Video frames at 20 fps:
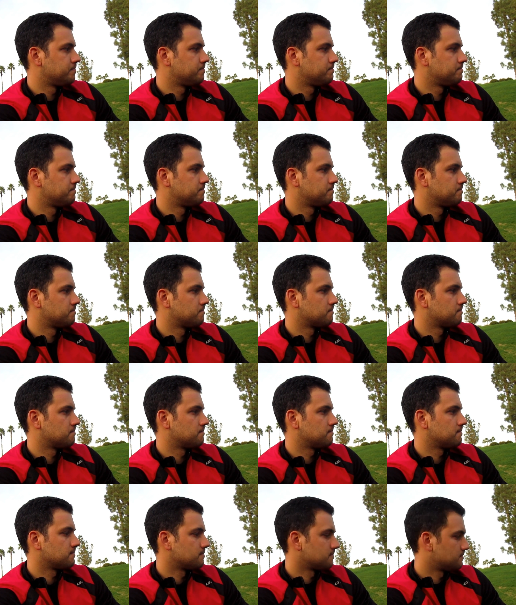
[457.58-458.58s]

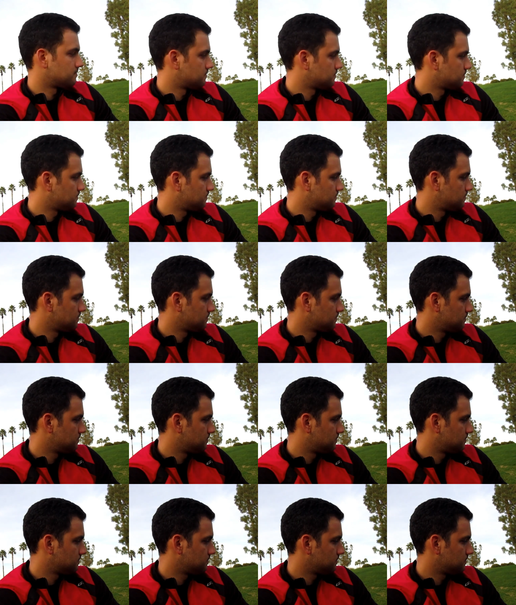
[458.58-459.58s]

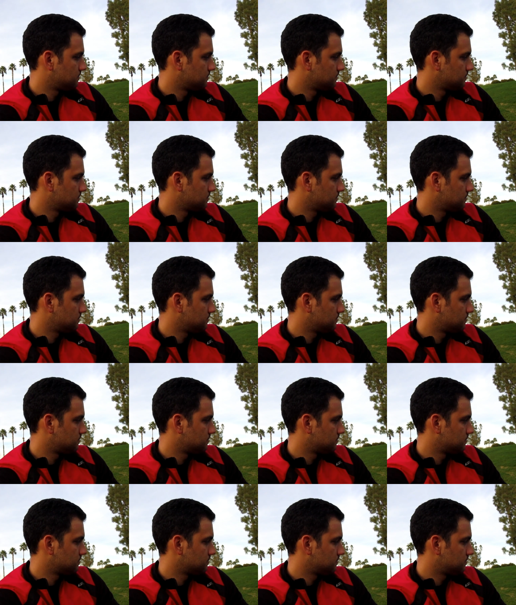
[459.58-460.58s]

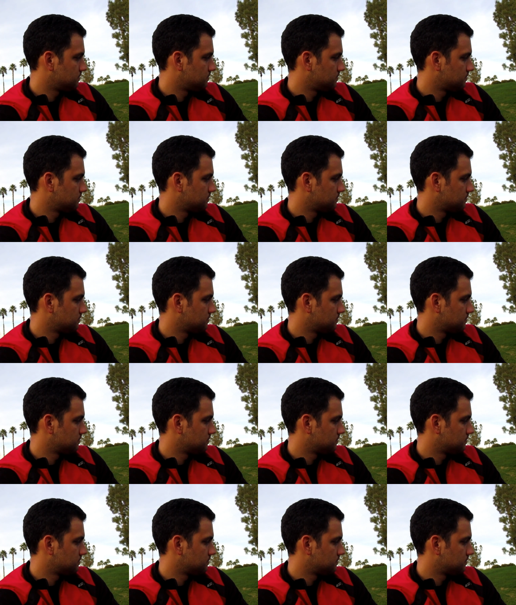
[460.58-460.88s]
Nobody speaks.